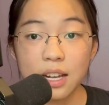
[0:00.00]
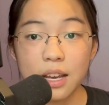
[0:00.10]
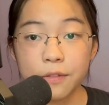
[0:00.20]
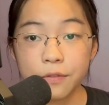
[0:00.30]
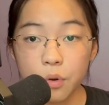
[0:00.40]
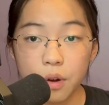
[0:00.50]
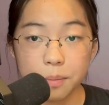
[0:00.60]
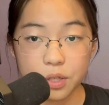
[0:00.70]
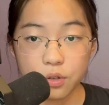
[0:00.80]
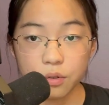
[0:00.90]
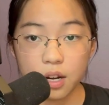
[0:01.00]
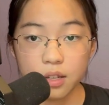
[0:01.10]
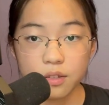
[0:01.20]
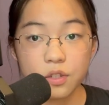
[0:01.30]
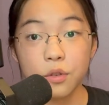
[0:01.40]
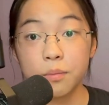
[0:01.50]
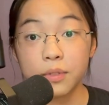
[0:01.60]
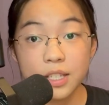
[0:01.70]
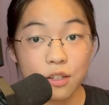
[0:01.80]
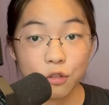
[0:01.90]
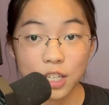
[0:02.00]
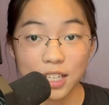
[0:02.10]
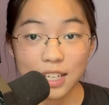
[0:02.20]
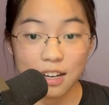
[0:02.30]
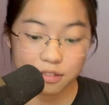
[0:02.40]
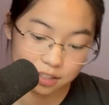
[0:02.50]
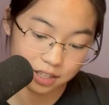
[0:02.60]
a full episode on, so please go check it out.